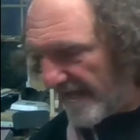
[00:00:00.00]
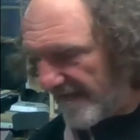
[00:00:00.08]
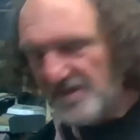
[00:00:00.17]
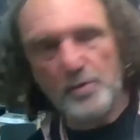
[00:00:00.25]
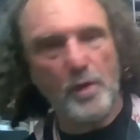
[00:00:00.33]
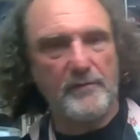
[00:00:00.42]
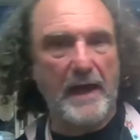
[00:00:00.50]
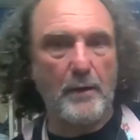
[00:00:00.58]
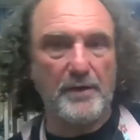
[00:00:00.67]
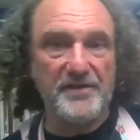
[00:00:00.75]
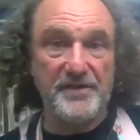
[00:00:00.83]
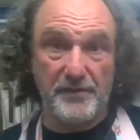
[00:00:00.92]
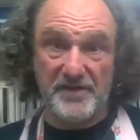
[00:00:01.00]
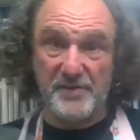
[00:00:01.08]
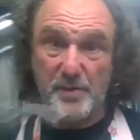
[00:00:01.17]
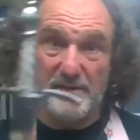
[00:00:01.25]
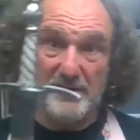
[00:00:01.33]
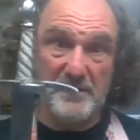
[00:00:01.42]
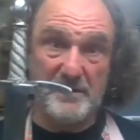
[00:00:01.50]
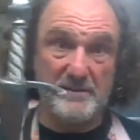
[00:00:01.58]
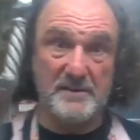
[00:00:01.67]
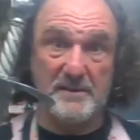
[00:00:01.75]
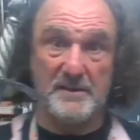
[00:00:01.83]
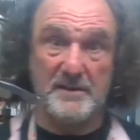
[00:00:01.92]
to 12 hours for this one.
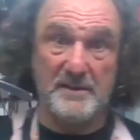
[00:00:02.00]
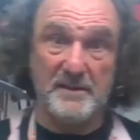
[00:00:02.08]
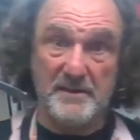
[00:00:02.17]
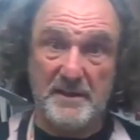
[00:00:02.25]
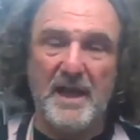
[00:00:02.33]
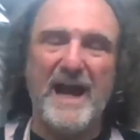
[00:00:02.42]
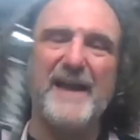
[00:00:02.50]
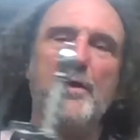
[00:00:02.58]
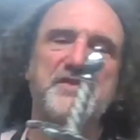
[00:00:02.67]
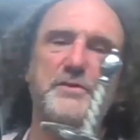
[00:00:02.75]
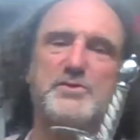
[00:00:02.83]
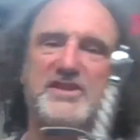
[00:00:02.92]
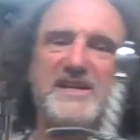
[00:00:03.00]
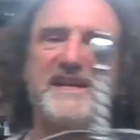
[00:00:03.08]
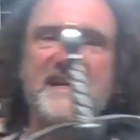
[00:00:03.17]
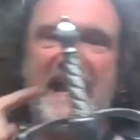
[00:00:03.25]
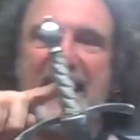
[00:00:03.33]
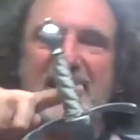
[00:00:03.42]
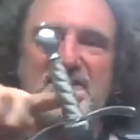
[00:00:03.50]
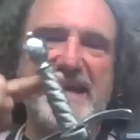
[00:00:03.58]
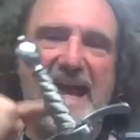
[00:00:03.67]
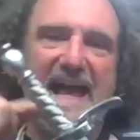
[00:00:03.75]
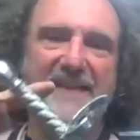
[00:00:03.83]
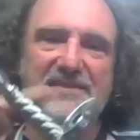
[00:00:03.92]
I also cheated. I
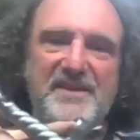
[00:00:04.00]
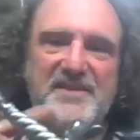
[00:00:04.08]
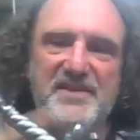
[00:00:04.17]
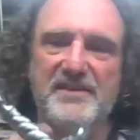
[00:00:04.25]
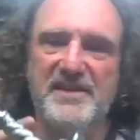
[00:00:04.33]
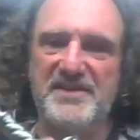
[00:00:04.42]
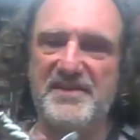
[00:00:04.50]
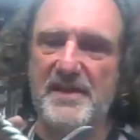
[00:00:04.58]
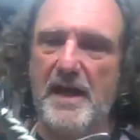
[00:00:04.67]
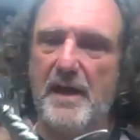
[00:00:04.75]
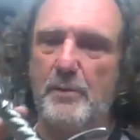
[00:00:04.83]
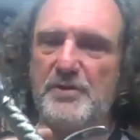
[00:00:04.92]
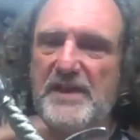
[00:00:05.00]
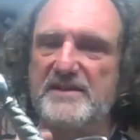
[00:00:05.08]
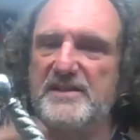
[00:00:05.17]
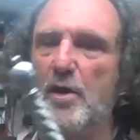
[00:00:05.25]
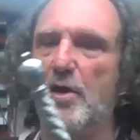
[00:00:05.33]
actually had this was actually